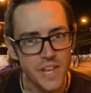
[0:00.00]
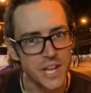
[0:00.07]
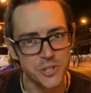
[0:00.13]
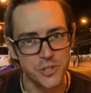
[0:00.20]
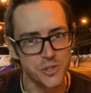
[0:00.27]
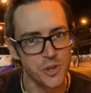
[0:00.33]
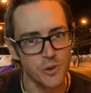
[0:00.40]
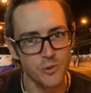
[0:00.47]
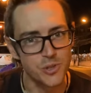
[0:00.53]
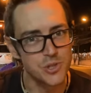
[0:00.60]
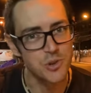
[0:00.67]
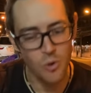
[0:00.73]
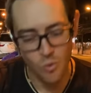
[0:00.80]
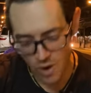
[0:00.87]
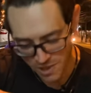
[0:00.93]
it just goes
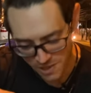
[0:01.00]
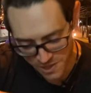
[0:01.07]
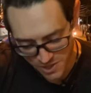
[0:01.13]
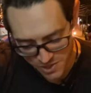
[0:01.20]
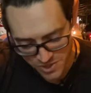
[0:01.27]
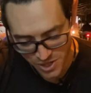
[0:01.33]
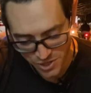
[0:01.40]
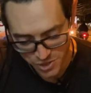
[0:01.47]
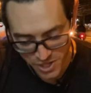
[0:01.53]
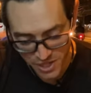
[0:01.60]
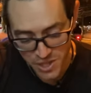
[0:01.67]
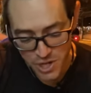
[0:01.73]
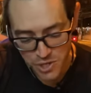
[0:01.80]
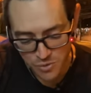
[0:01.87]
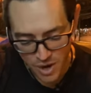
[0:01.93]
so well in this dish.
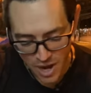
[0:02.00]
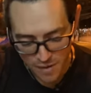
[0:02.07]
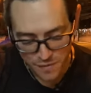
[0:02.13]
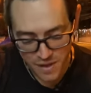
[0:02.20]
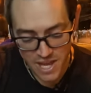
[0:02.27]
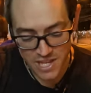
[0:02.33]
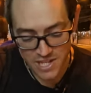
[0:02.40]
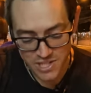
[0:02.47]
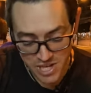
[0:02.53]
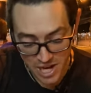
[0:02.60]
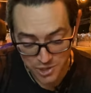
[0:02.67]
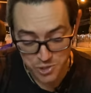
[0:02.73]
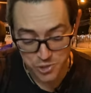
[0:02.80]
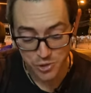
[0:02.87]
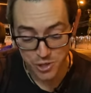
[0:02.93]
And then you have
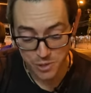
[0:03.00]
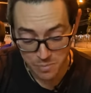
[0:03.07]
texture.